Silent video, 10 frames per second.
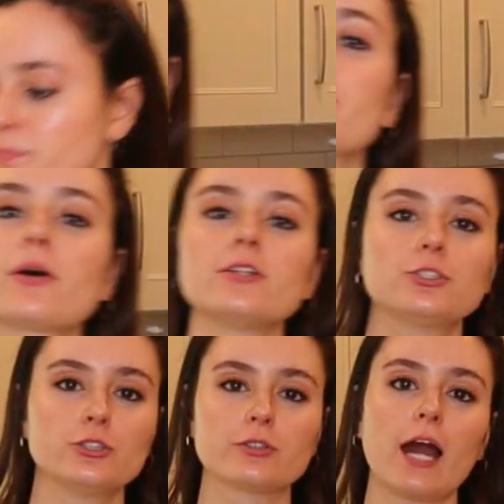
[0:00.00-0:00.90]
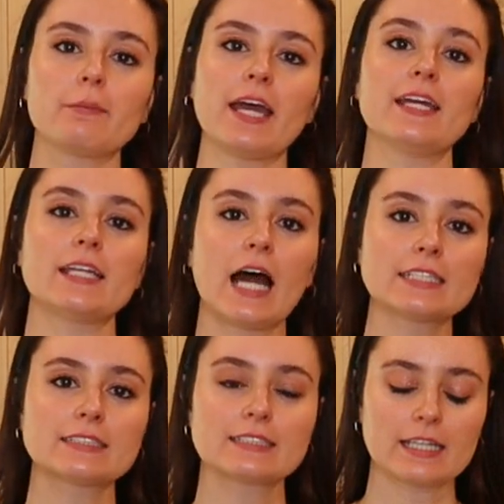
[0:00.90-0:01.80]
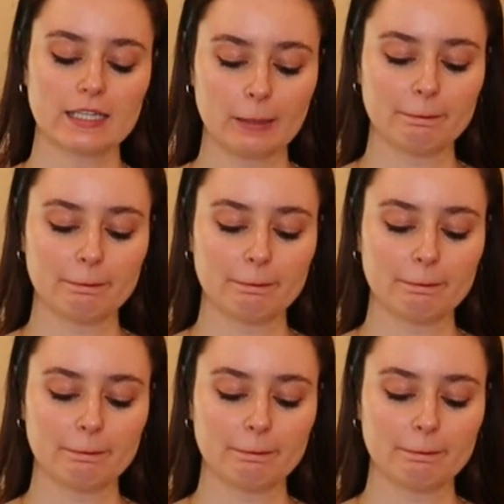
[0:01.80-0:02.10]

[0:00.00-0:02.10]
I'm going to grab a non-stick